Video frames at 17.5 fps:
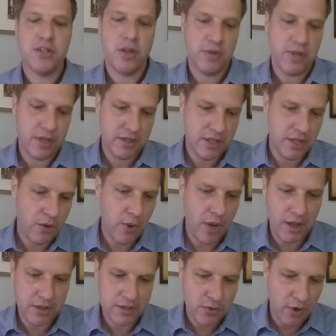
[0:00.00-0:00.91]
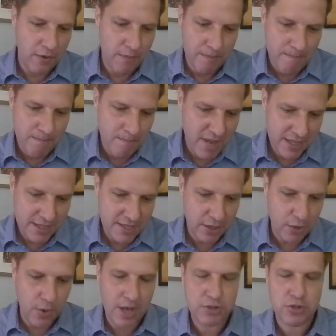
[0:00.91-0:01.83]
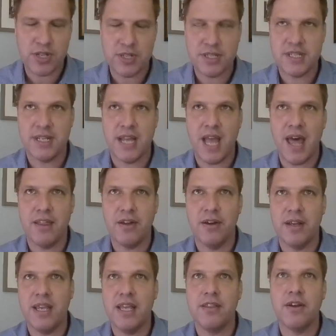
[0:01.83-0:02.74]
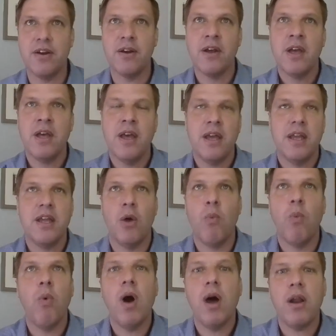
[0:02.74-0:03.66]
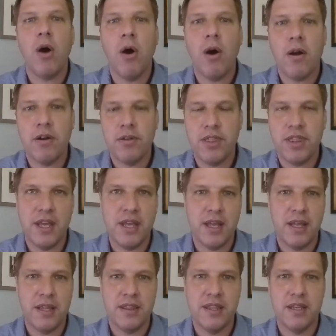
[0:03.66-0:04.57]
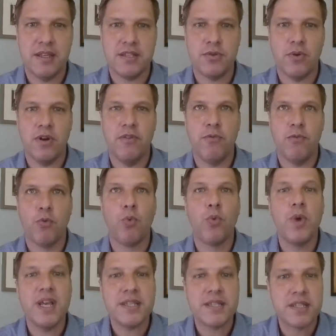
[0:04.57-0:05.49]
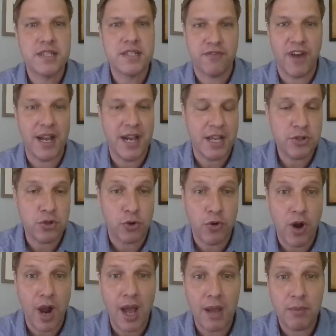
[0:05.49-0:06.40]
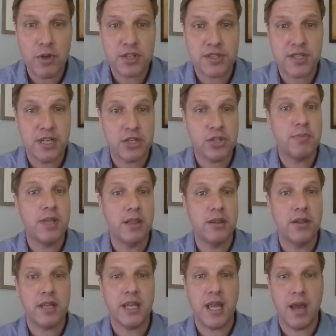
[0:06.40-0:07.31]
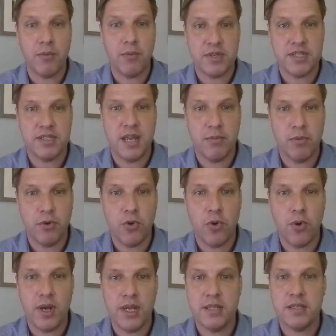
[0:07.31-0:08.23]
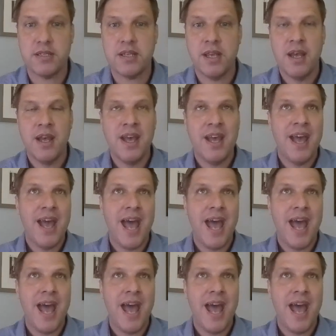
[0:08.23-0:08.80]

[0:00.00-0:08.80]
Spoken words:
So I'll sort of mix the questions together. Either, what are the sort of risks, financial crime risks they should be looking at with stable coins?